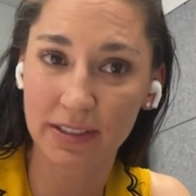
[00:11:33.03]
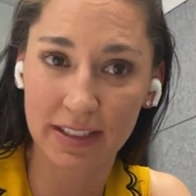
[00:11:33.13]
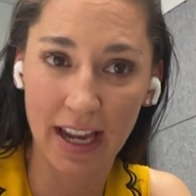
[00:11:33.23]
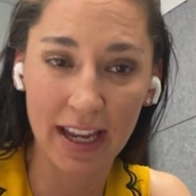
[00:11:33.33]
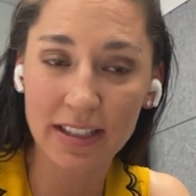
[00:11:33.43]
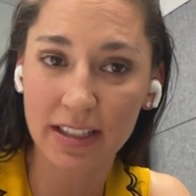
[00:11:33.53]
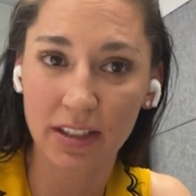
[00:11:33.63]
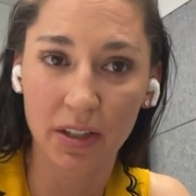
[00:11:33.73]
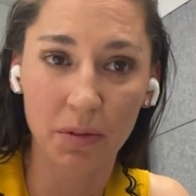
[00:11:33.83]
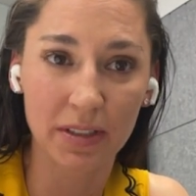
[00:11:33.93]
state.
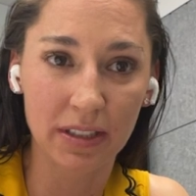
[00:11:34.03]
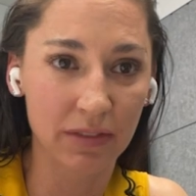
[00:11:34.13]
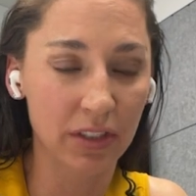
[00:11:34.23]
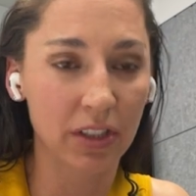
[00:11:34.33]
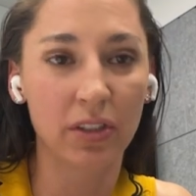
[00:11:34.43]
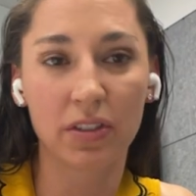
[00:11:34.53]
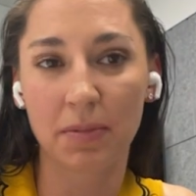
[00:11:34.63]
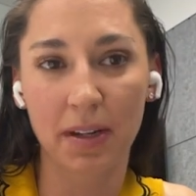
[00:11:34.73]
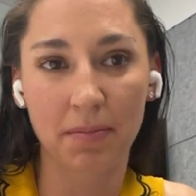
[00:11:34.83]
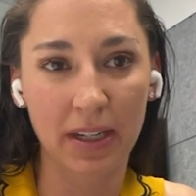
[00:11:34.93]
You know, we deliver a huge
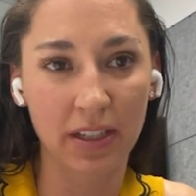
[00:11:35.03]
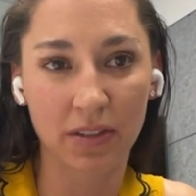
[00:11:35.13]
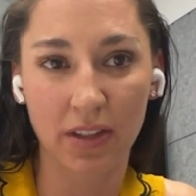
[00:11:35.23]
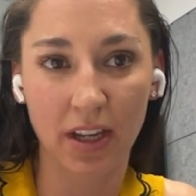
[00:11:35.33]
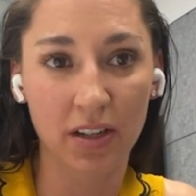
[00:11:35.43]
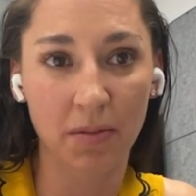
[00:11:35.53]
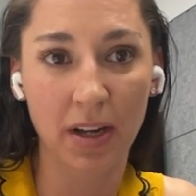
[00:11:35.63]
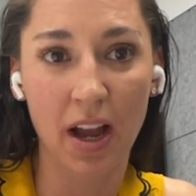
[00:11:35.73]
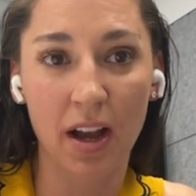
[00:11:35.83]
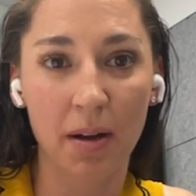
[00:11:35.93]
amount of money to the
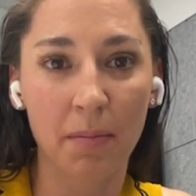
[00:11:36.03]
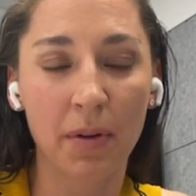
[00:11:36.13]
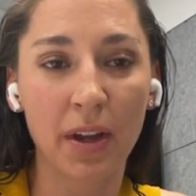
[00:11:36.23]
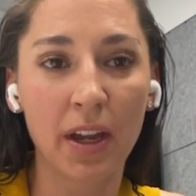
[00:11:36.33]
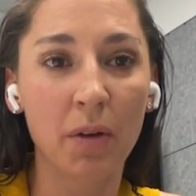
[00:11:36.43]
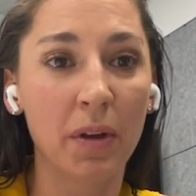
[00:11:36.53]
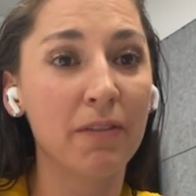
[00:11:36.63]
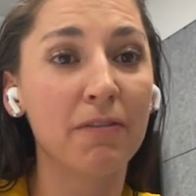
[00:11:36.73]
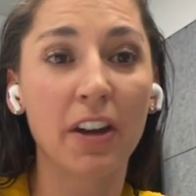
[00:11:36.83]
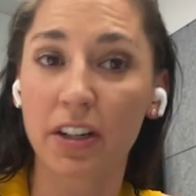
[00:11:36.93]
economic hub. We
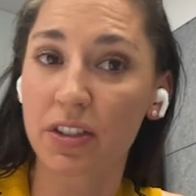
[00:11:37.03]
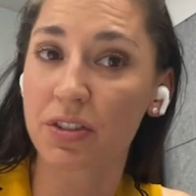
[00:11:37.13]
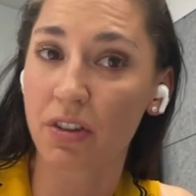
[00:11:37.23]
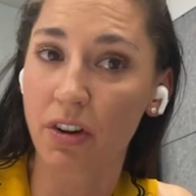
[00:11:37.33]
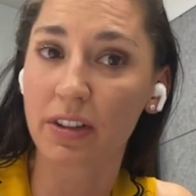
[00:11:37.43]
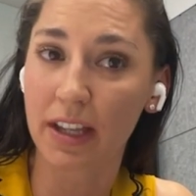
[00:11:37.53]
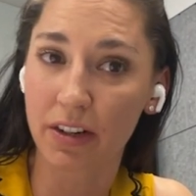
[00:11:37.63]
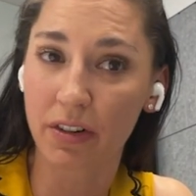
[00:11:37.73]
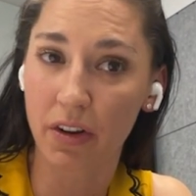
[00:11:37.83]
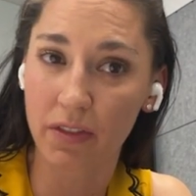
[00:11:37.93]
had a very strong
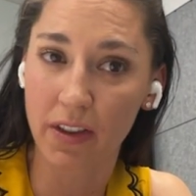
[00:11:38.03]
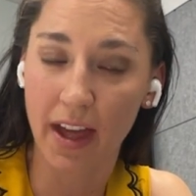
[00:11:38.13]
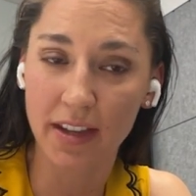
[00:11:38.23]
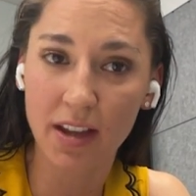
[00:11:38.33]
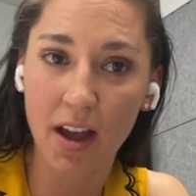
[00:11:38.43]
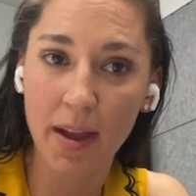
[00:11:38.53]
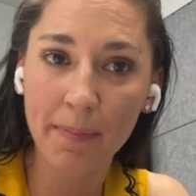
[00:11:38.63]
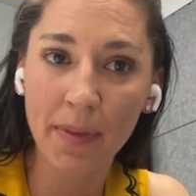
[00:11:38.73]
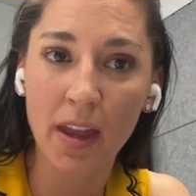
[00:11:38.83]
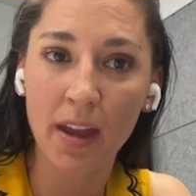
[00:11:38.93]
leader over that
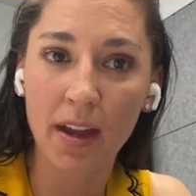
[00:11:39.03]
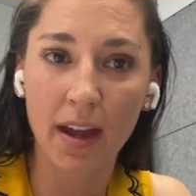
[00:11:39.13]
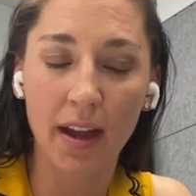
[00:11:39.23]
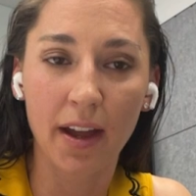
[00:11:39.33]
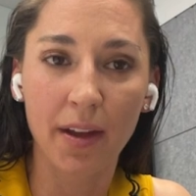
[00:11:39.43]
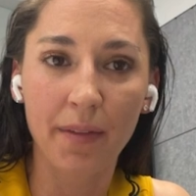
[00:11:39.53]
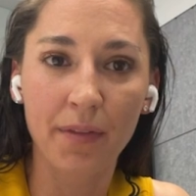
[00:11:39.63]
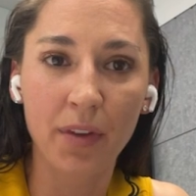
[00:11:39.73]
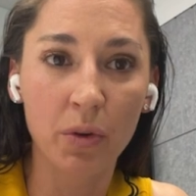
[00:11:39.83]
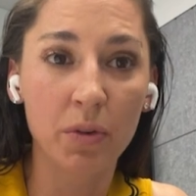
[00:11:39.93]
time mm.
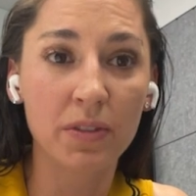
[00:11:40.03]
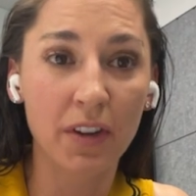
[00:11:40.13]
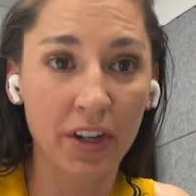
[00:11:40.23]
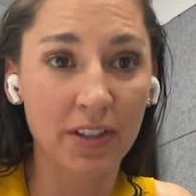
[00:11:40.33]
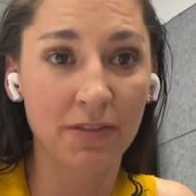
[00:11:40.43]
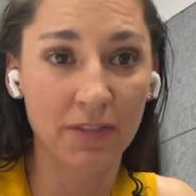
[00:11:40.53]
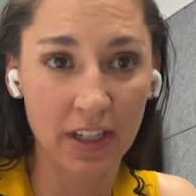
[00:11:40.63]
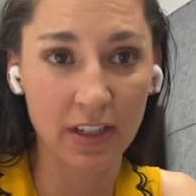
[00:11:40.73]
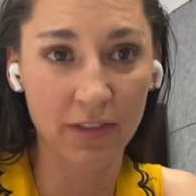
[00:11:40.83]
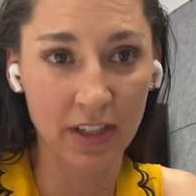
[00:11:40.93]
um, who was very
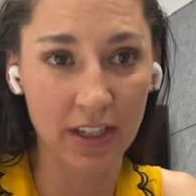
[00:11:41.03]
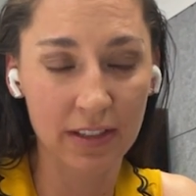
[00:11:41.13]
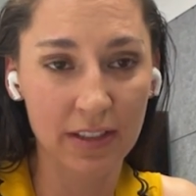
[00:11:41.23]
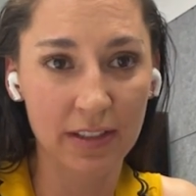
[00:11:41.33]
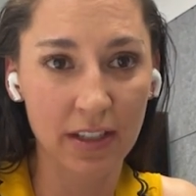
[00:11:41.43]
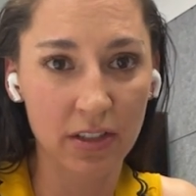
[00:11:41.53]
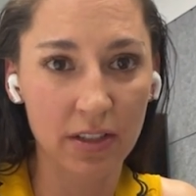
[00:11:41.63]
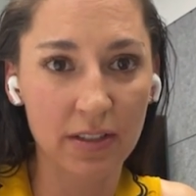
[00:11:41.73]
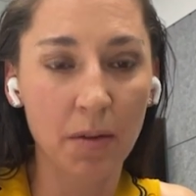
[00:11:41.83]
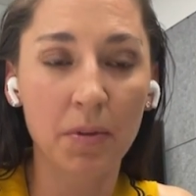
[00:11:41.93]
definitive in his
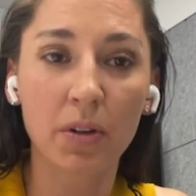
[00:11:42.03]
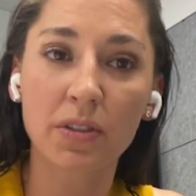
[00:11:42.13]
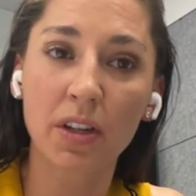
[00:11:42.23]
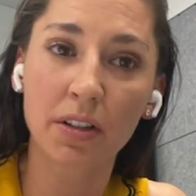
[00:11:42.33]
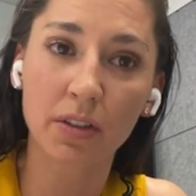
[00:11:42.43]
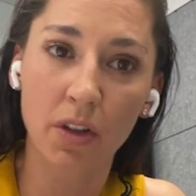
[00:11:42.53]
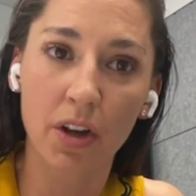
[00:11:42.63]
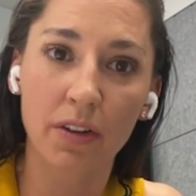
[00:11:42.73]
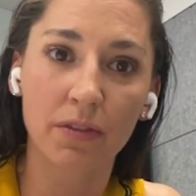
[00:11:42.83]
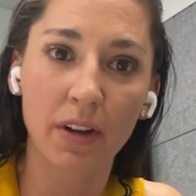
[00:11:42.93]
decisions. And we also had a
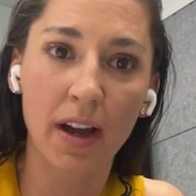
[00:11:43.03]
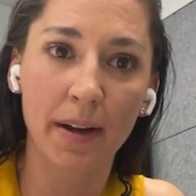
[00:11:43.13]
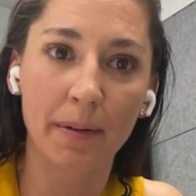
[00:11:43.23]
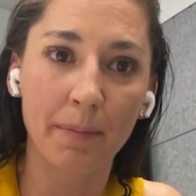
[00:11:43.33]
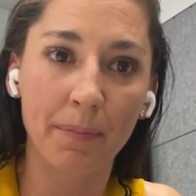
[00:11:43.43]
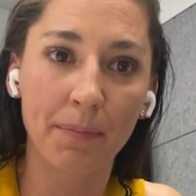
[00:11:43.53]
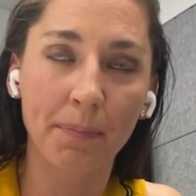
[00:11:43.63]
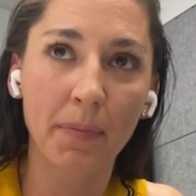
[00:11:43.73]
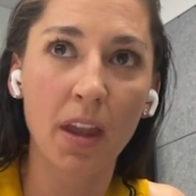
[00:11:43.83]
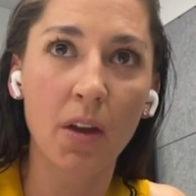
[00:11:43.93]
lot of um,
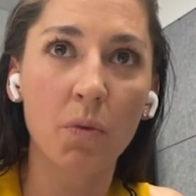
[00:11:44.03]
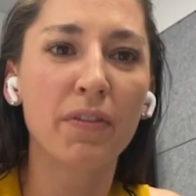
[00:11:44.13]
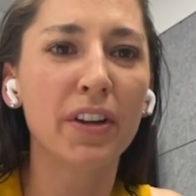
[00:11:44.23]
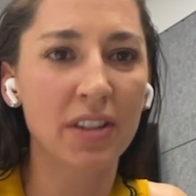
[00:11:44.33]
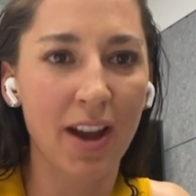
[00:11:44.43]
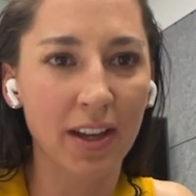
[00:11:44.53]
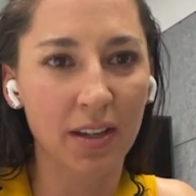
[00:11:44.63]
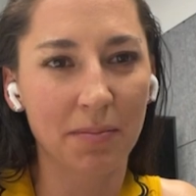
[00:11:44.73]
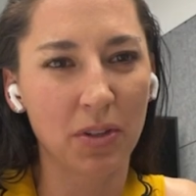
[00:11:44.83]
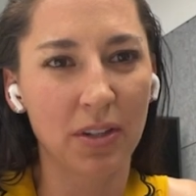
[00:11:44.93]
we're a very tight
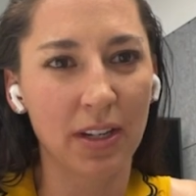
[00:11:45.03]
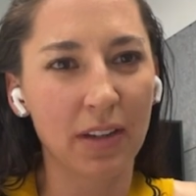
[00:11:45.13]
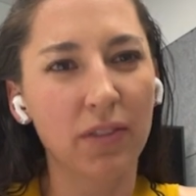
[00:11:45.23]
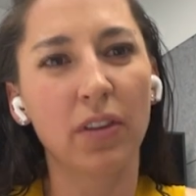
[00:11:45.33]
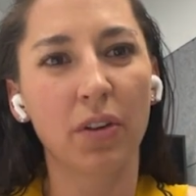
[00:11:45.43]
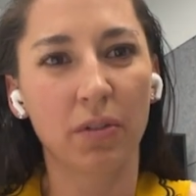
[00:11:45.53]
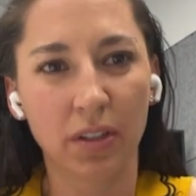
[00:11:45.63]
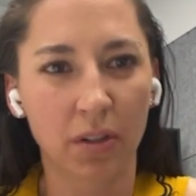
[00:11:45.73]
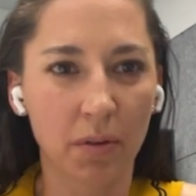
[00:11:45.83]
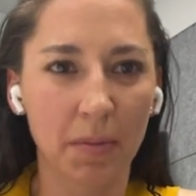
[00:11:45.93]
community, even though,
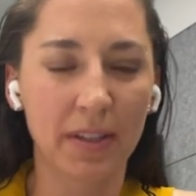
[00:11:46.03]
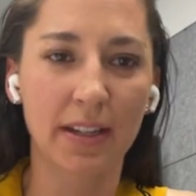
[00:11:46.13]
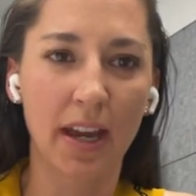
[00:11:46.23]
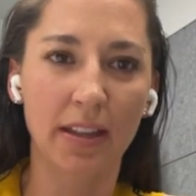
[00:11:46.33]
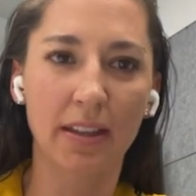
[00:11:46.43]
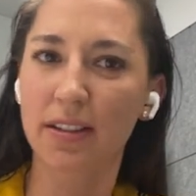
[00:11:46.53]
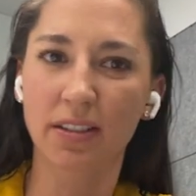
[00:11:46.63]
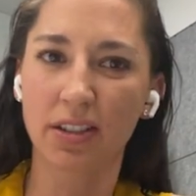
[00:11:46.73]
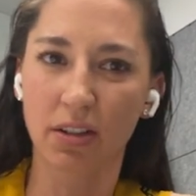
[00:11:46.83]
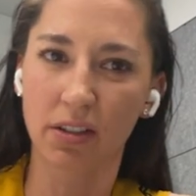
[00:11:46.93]
you know, we're a big state, there's
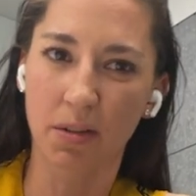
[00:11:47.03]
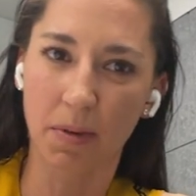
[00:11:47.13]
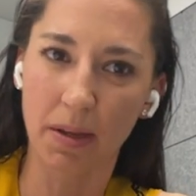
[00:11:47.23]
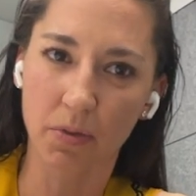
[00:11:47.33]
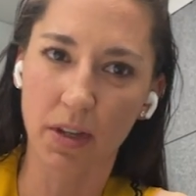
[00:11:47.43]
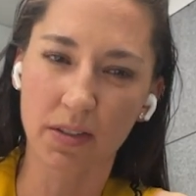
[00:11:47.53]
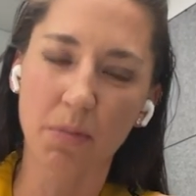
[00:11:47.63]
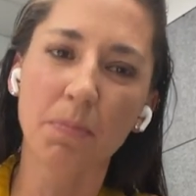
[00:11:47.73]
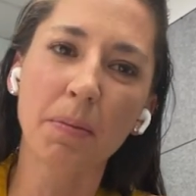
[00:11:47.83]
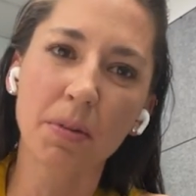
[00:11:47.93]
actually not a lot of people here.
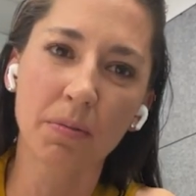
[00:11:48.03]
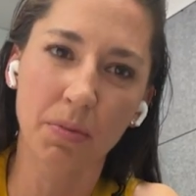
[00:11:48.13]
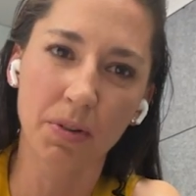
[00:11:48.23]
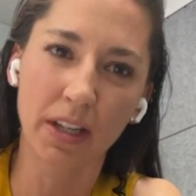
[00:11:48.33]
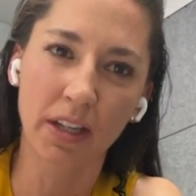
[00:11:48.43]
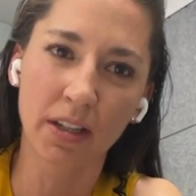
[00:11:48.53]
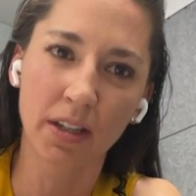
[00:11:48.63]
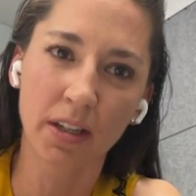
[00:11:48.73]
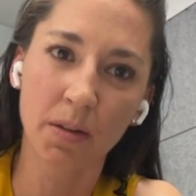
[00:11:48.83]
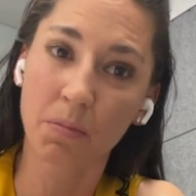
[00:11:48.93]
So people are pretty, yeah.
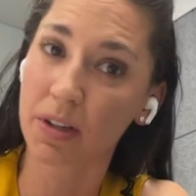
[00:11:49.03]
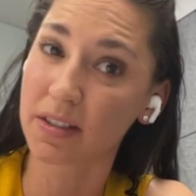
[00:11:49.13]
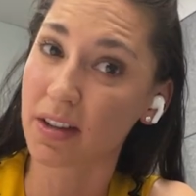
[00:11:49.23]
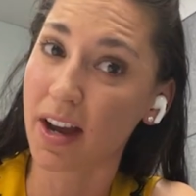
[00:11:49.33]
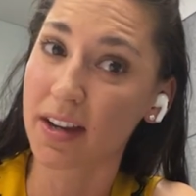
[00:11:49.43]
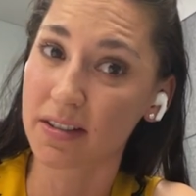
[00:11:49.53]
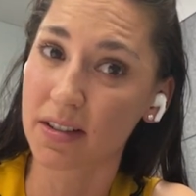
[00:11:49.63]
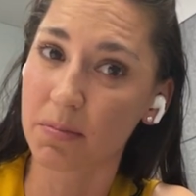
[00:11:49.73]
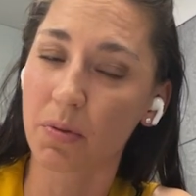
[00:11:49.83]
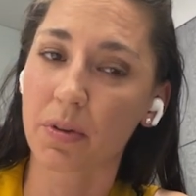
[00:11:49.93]
pretty tight
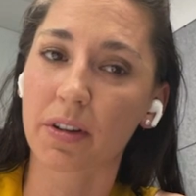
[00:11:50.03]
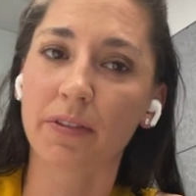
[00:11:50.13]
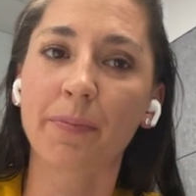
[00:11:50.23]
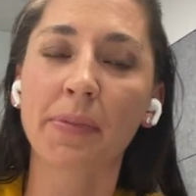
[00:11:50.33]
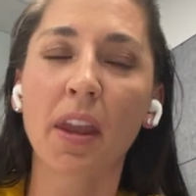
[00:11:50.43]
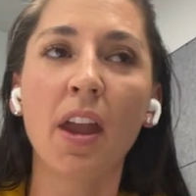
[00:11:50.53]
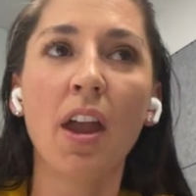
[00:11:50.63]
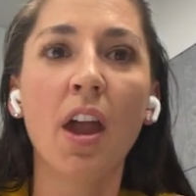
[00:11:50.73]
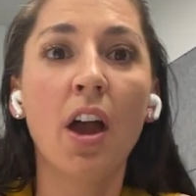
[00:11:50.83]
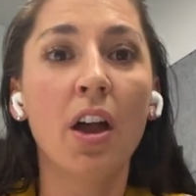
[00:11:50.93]
and supportive.
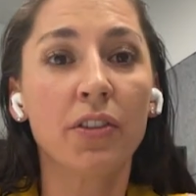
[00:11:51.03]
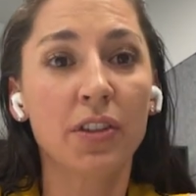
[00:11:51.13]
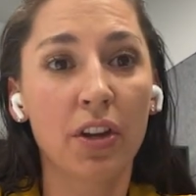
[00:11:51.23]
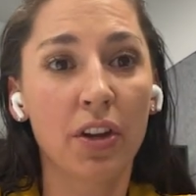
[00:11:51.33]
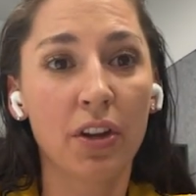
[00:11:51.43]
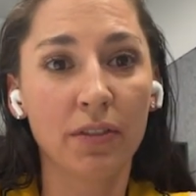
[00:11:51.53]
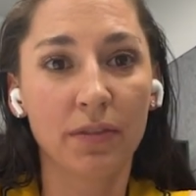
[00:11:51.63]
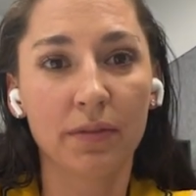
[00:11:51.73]
Yeah. So and I think